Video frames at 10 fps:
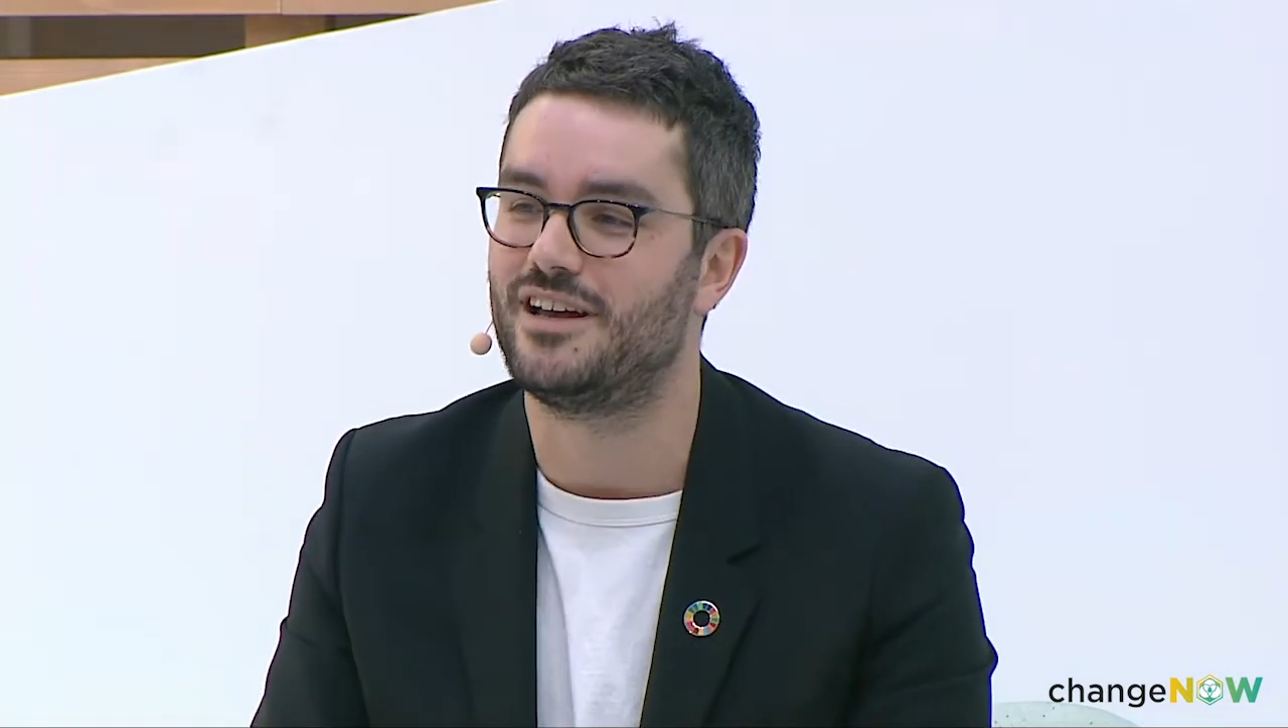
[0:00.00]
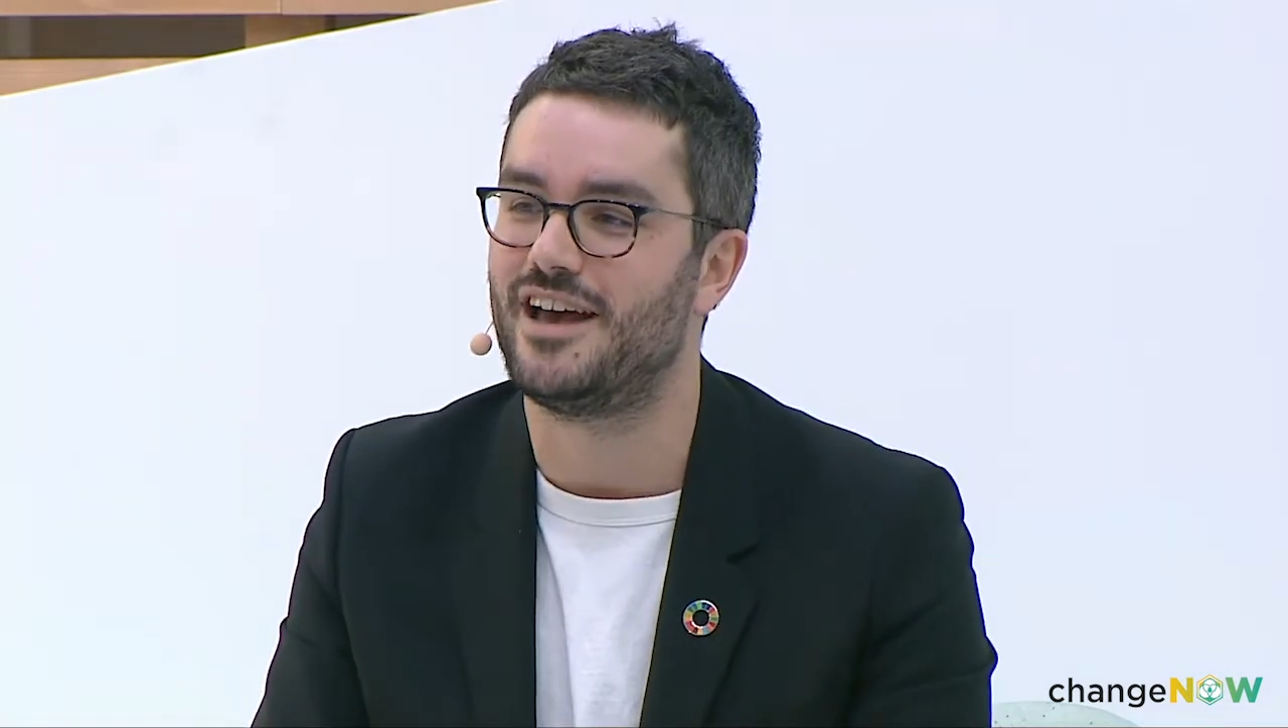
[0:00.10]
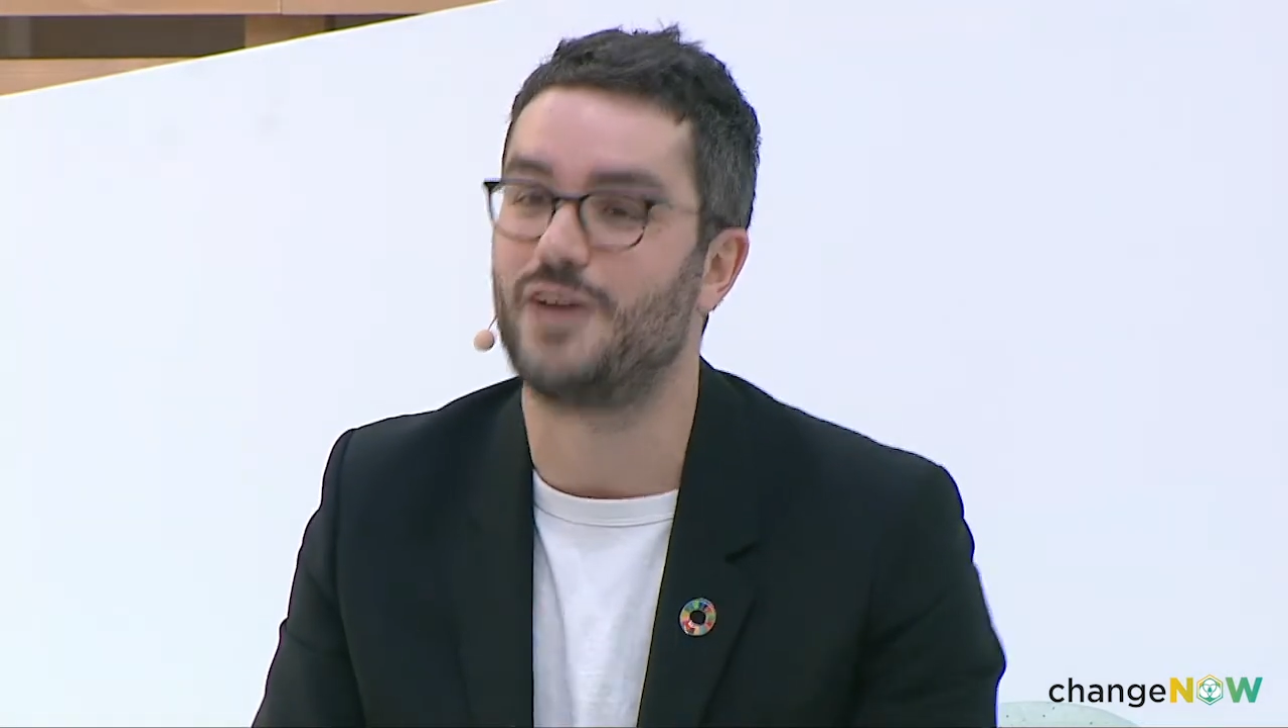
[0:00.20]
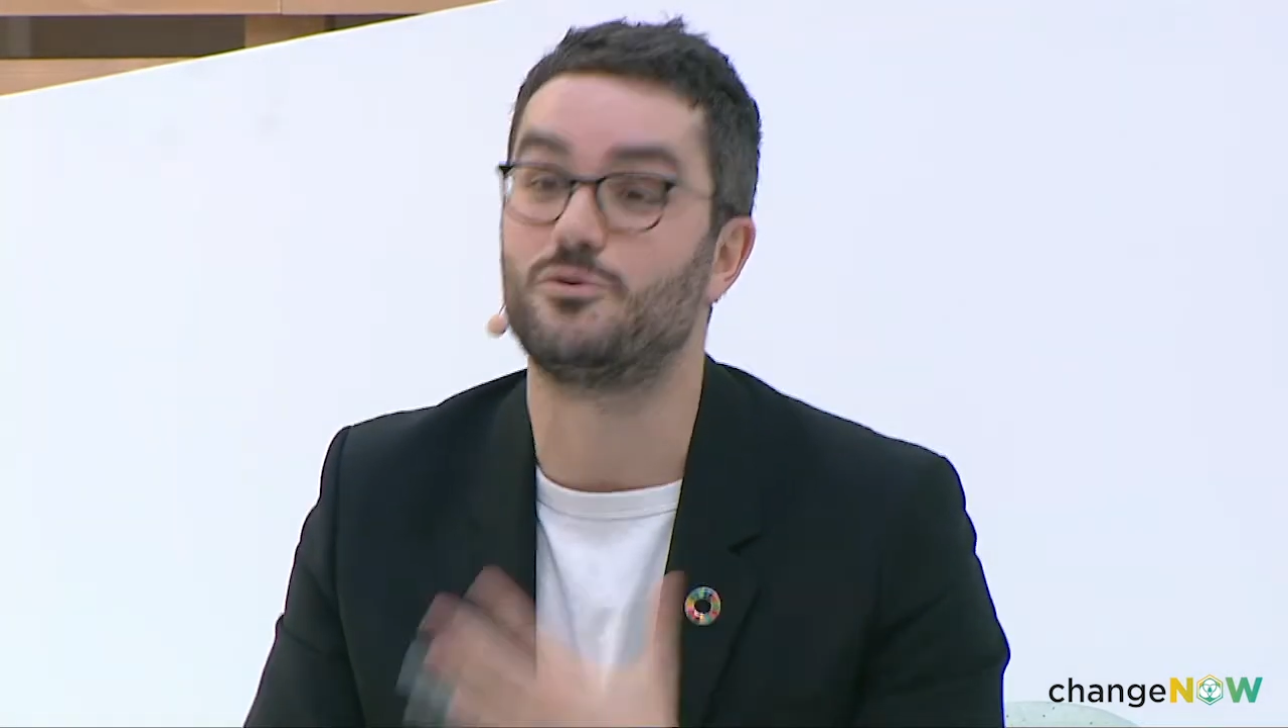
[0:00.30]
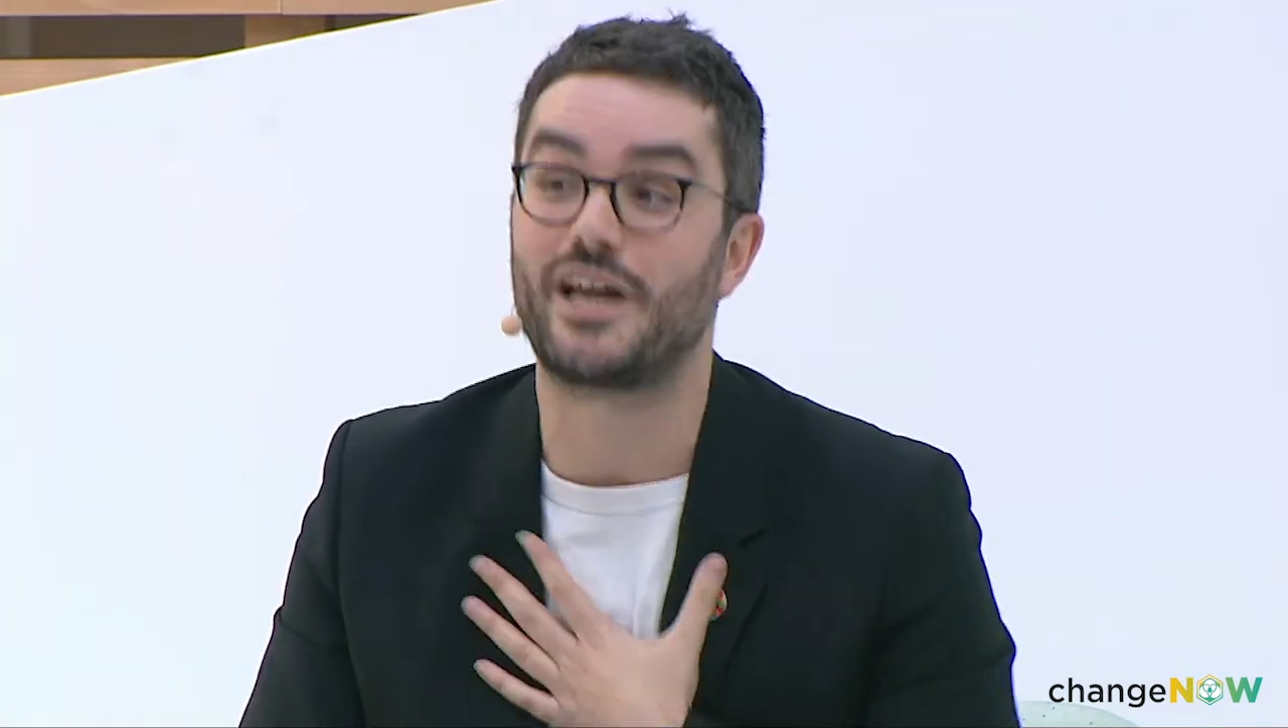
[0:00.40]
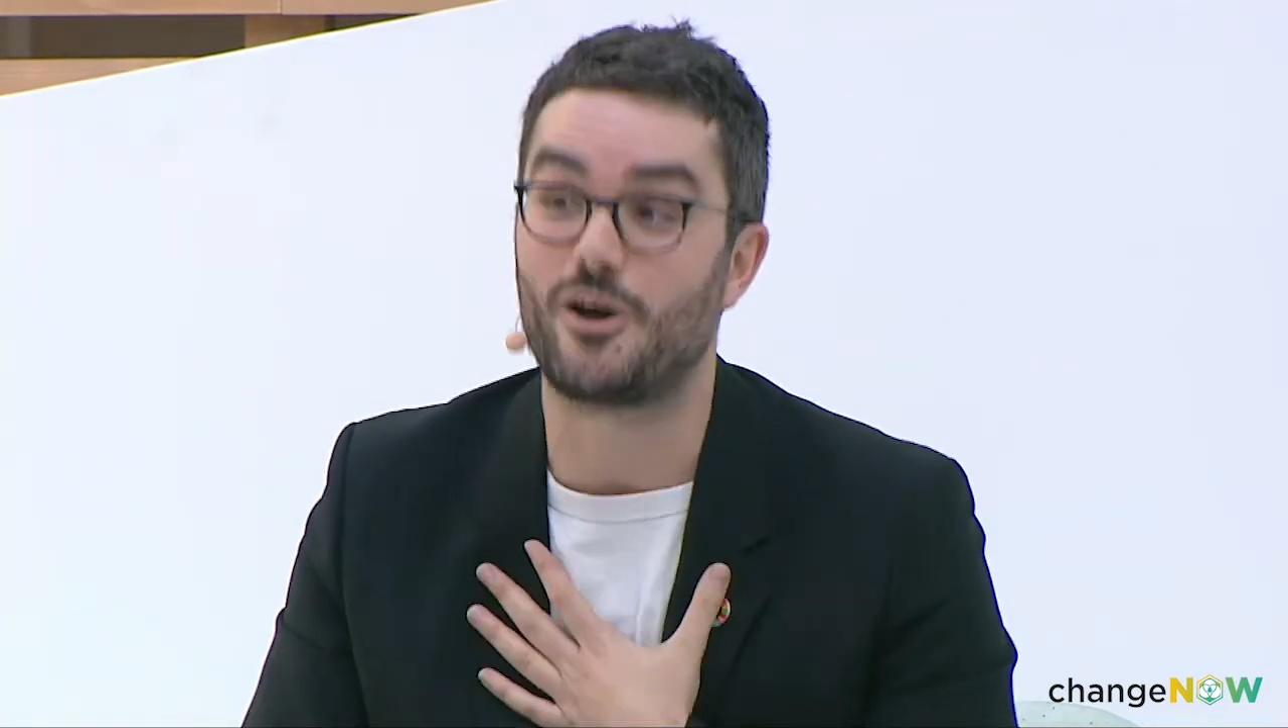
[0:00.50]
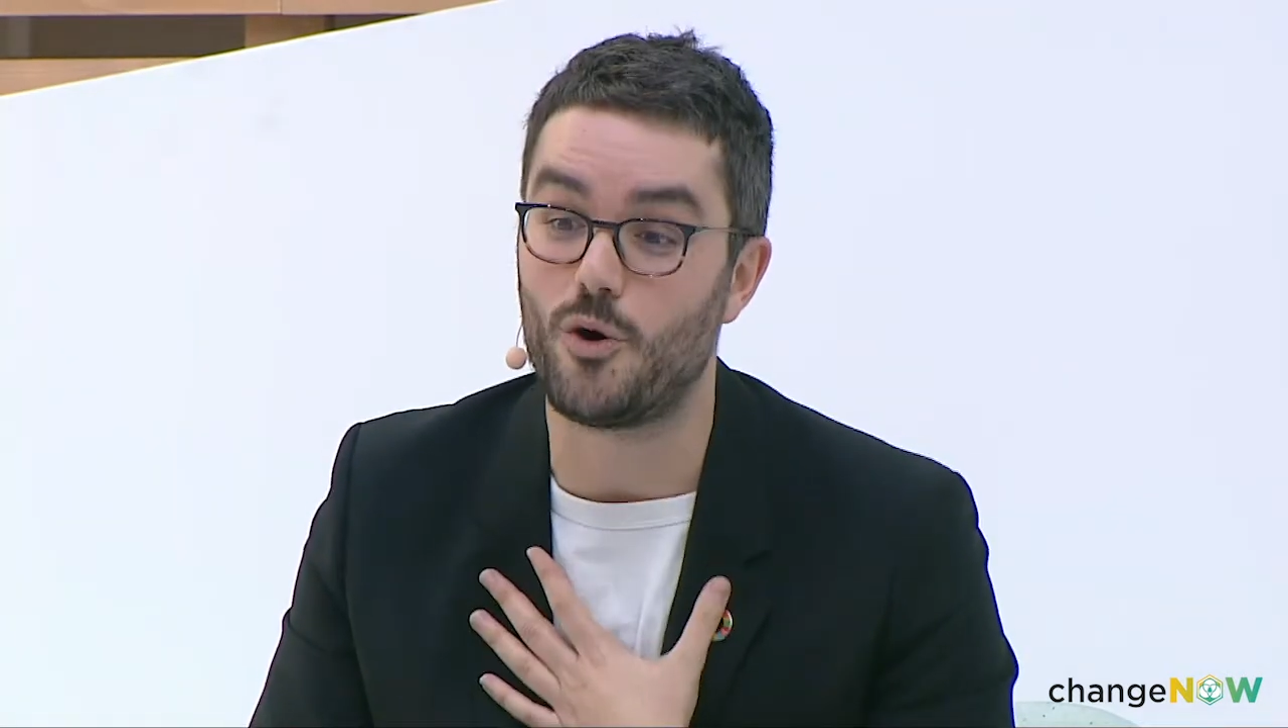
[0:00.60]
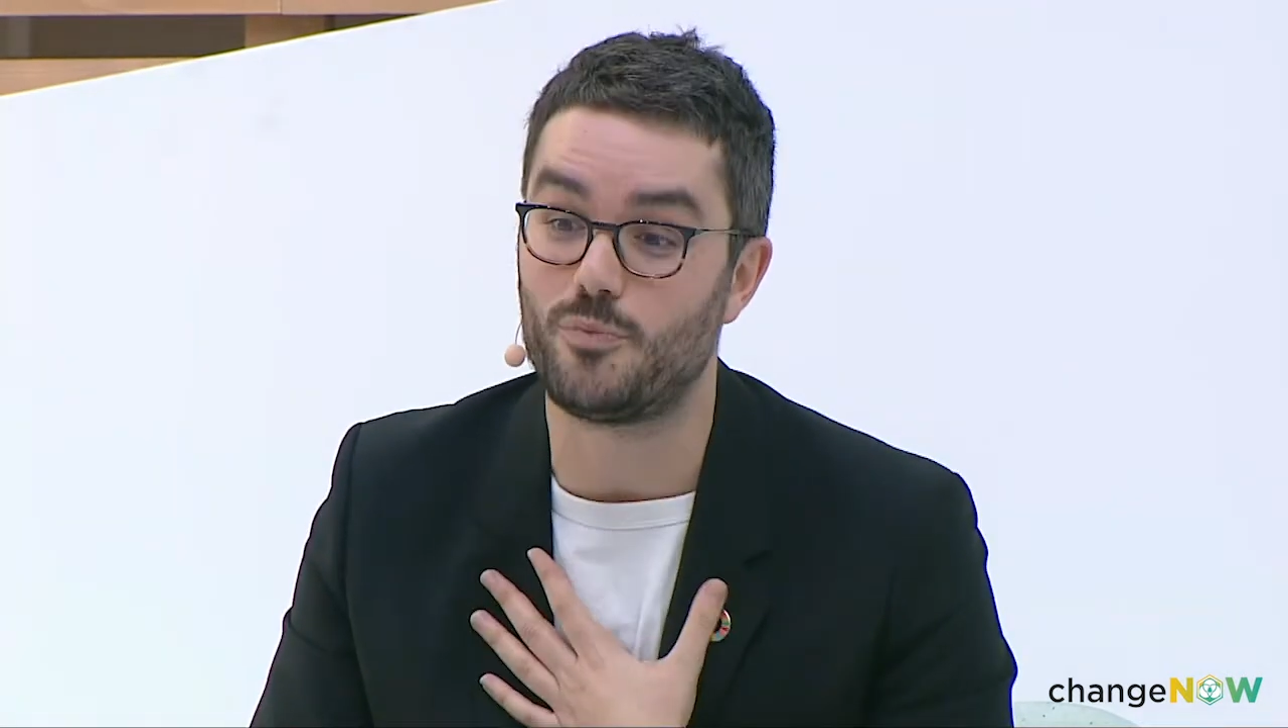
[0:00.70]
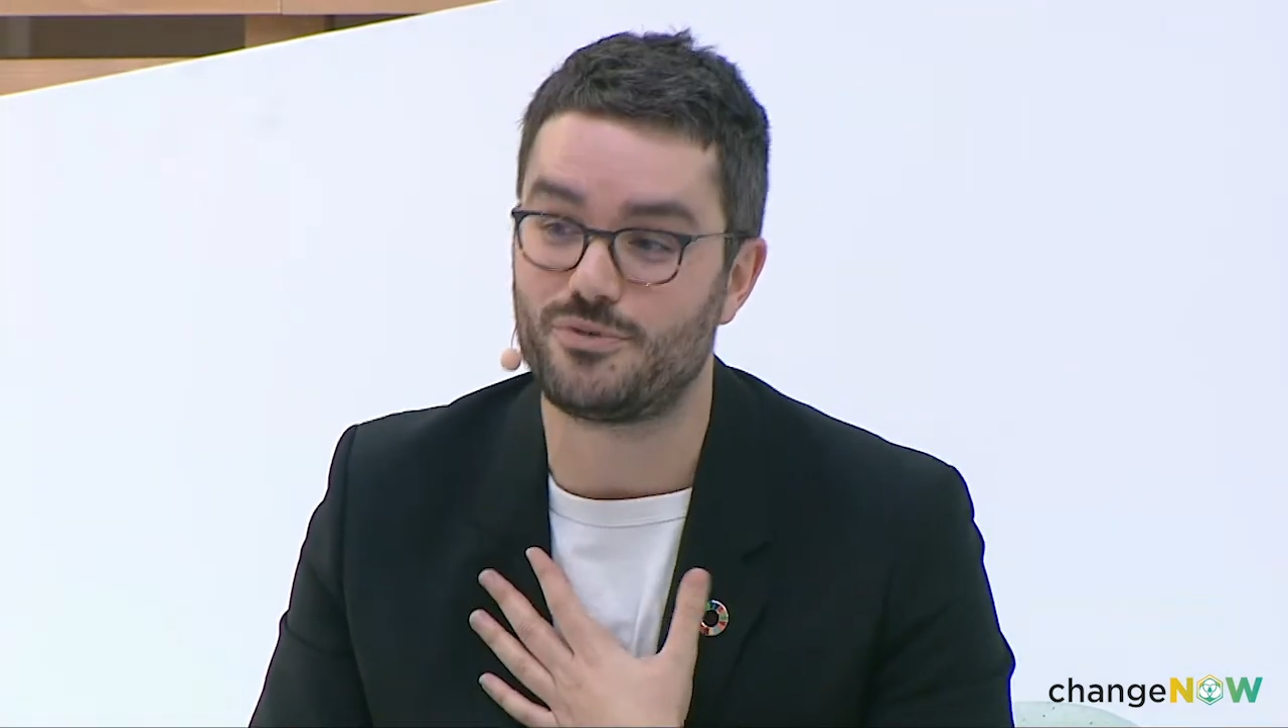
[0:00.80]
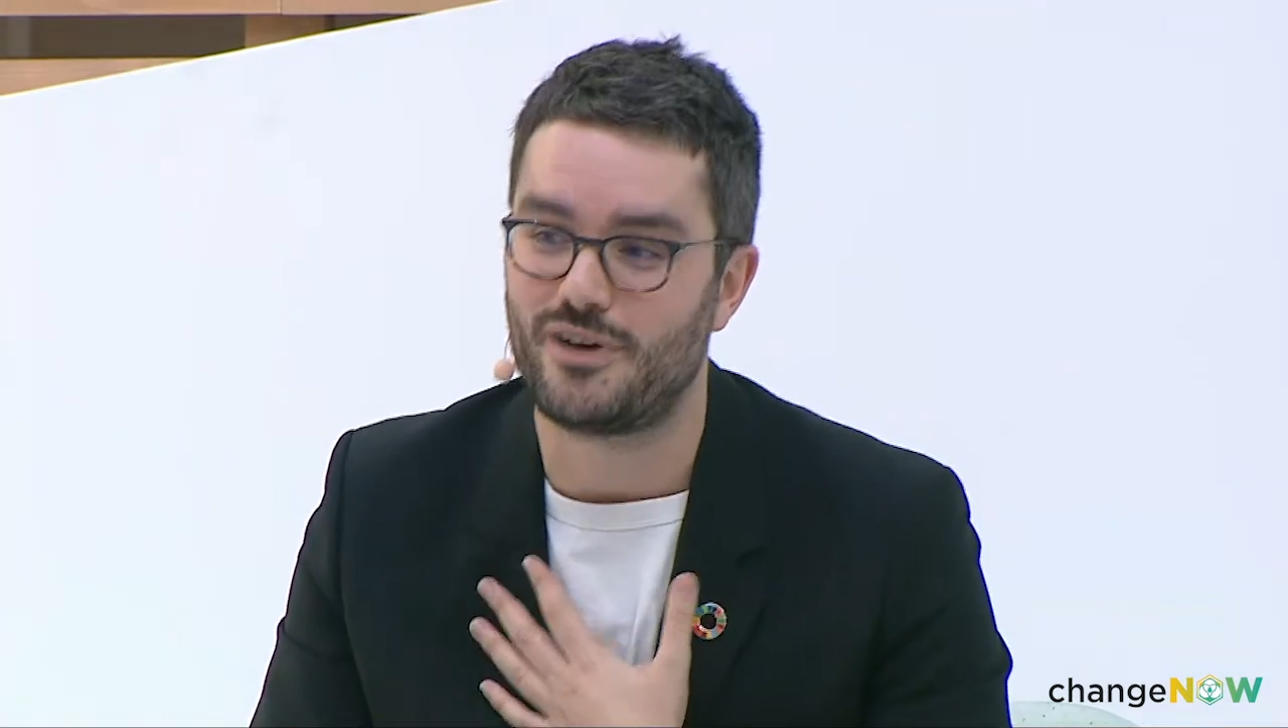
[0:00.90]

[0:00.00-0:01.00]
And what I hope